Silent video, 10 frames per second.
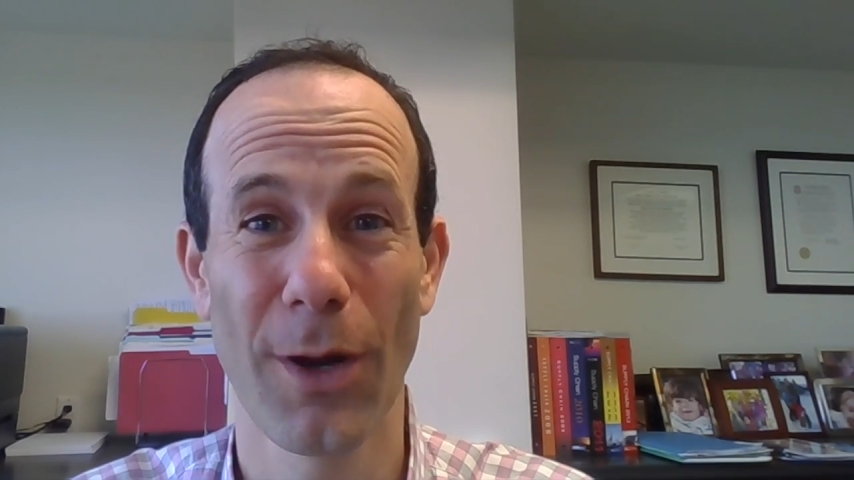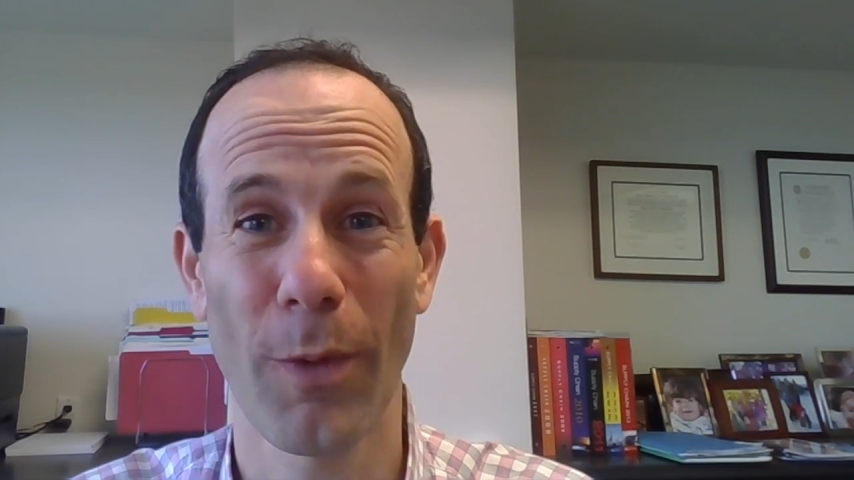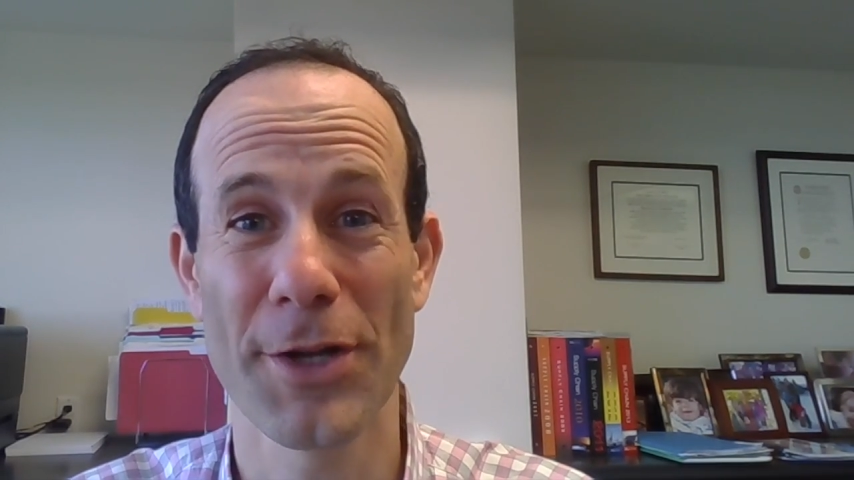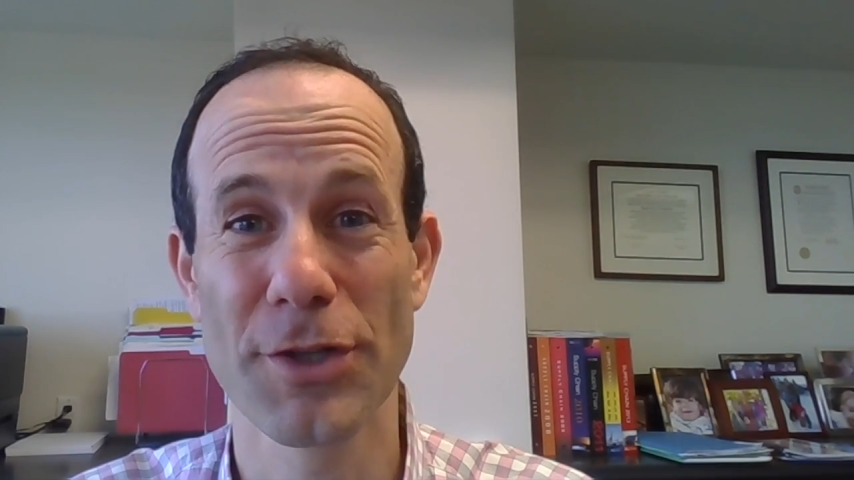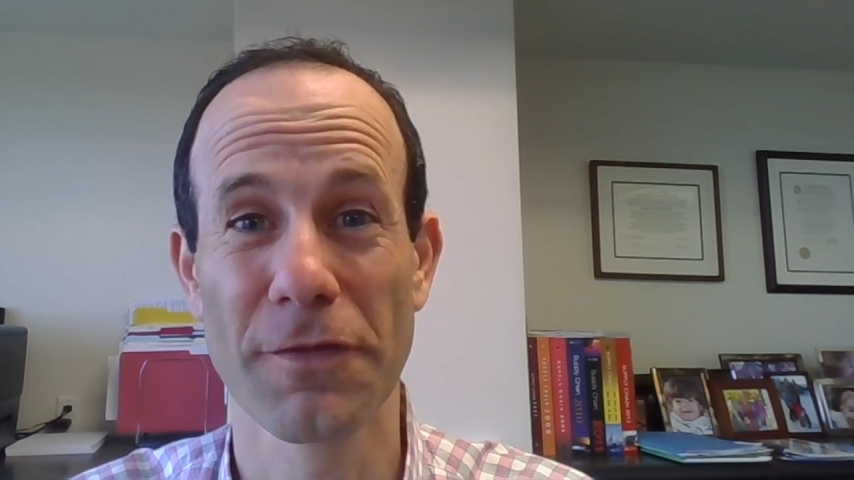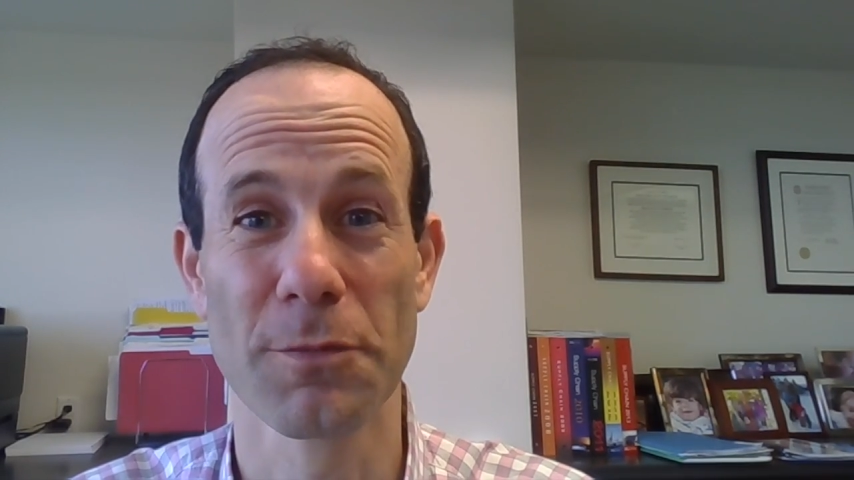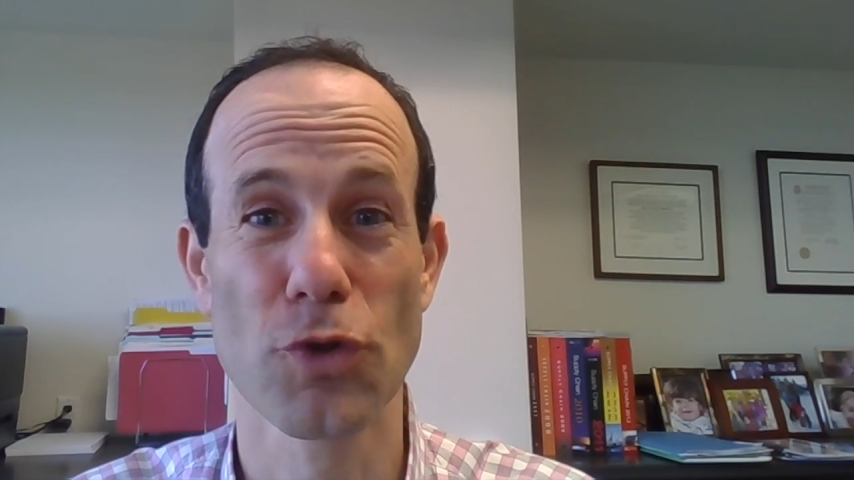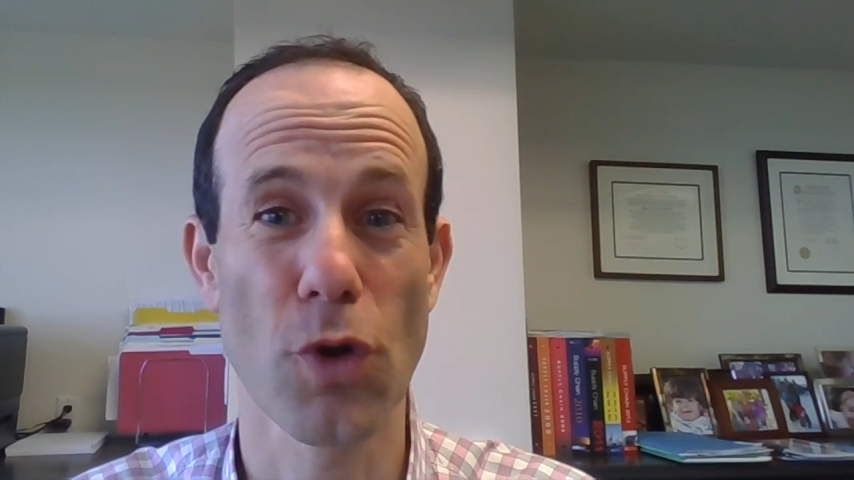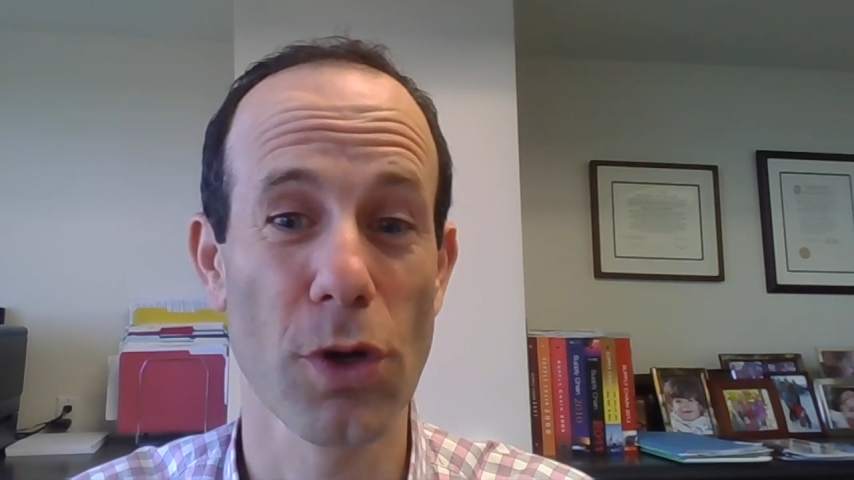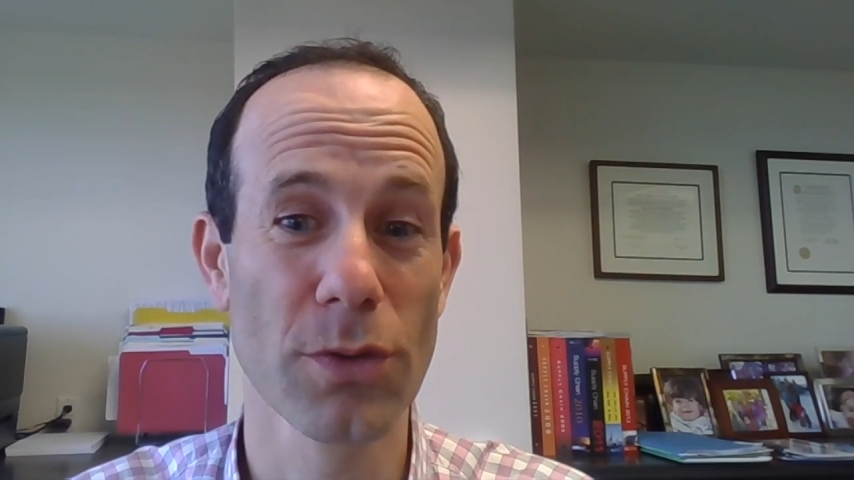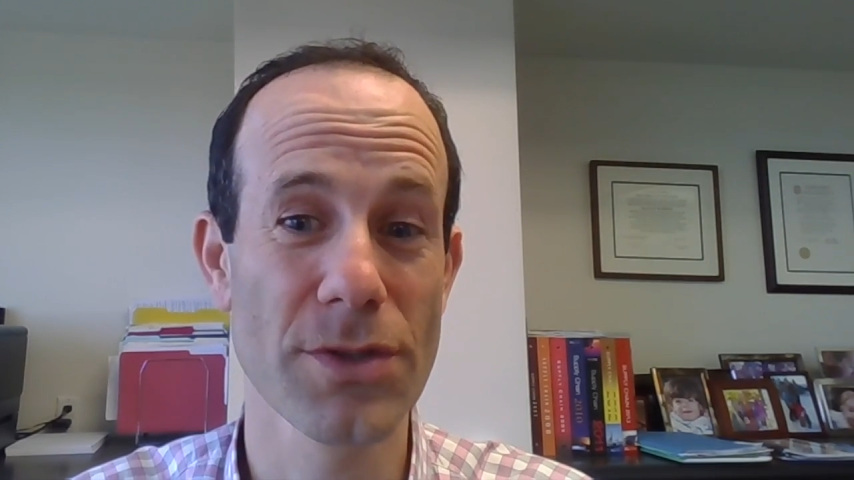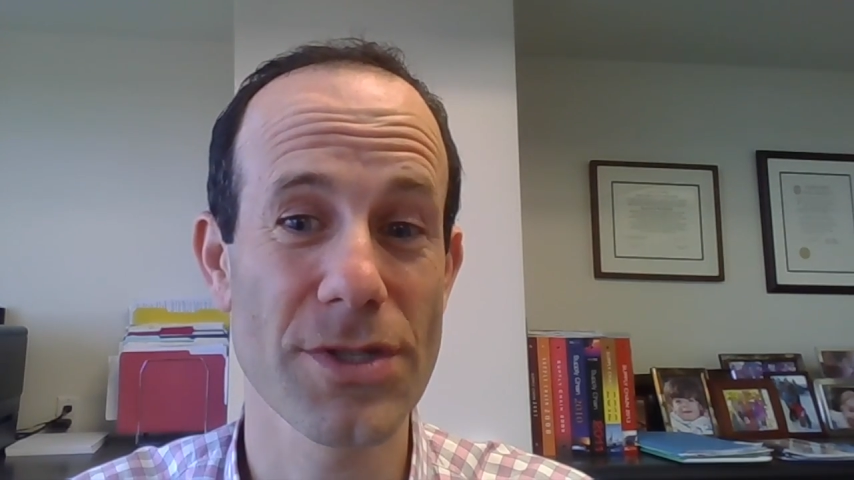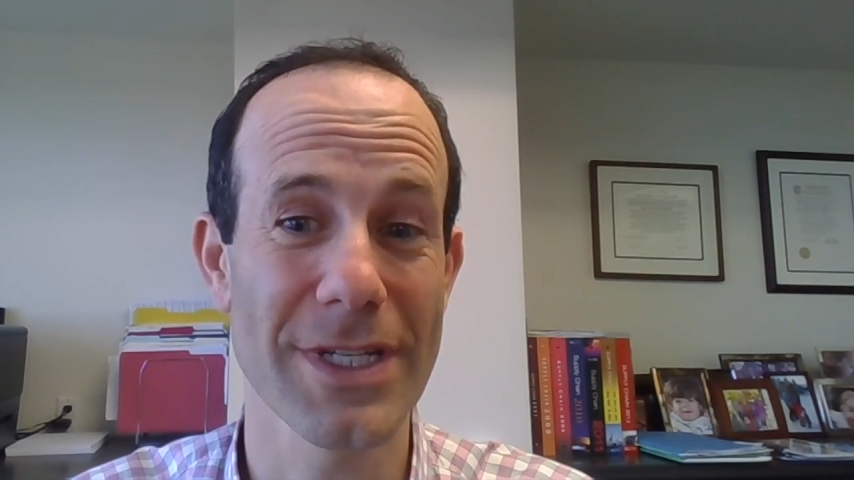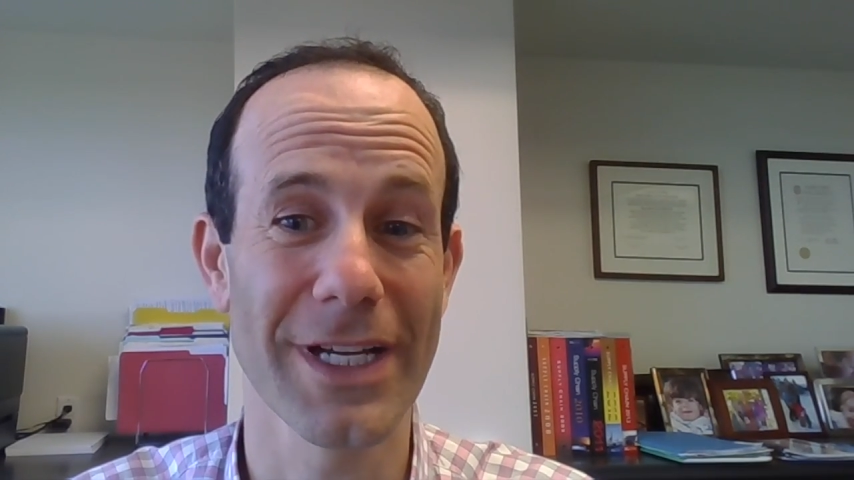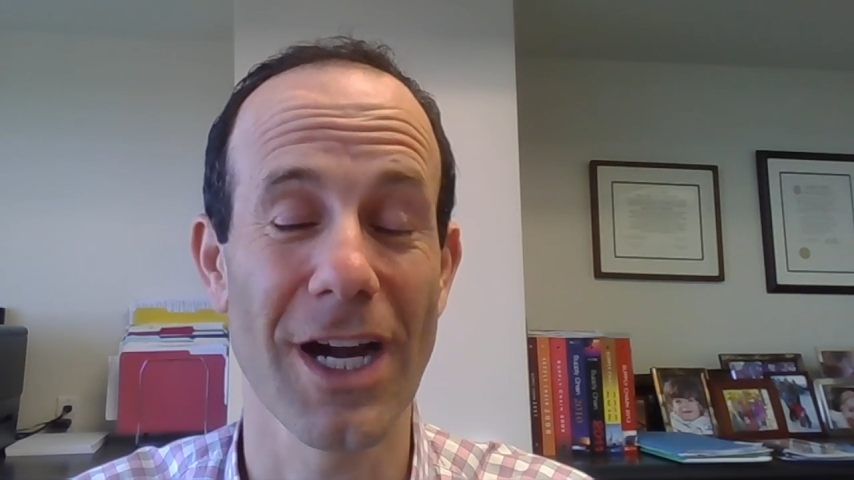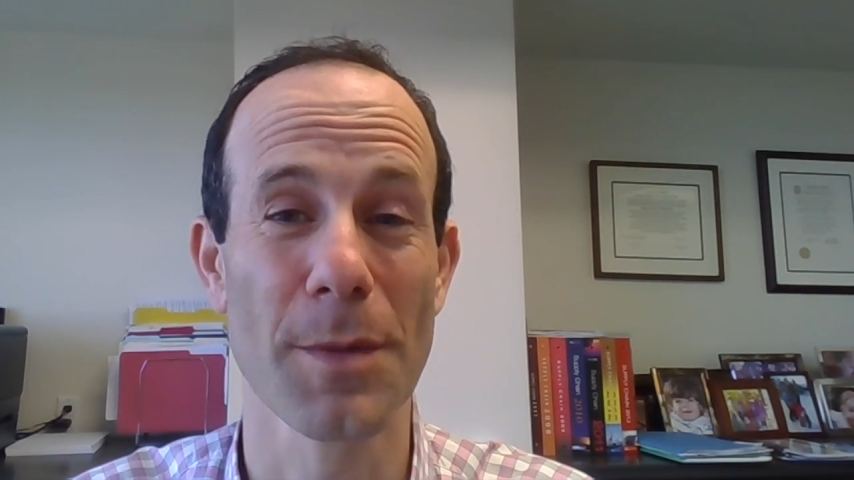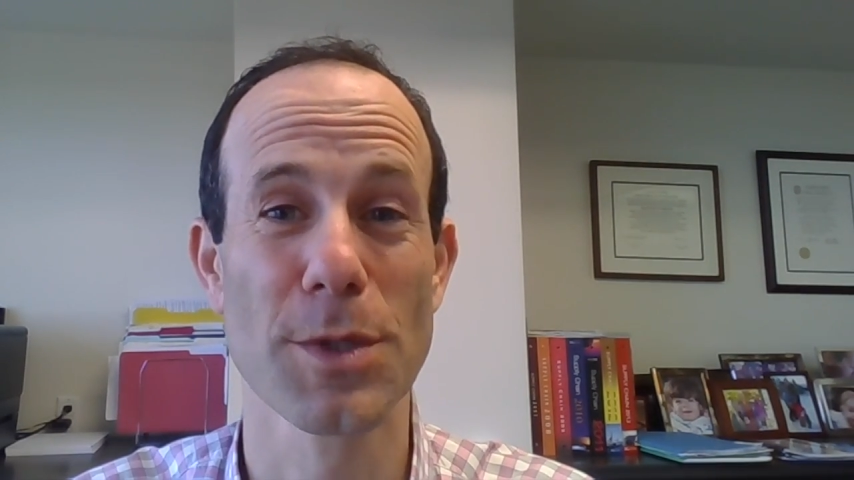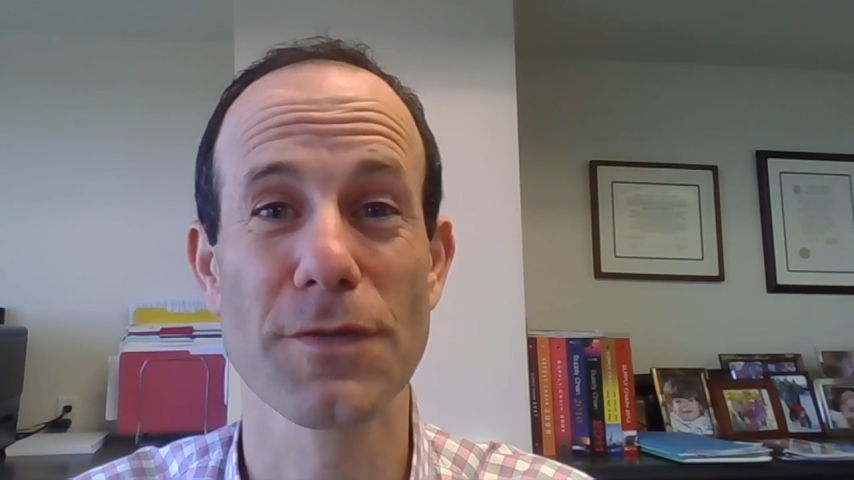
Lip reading: ranging from drones to e-commerce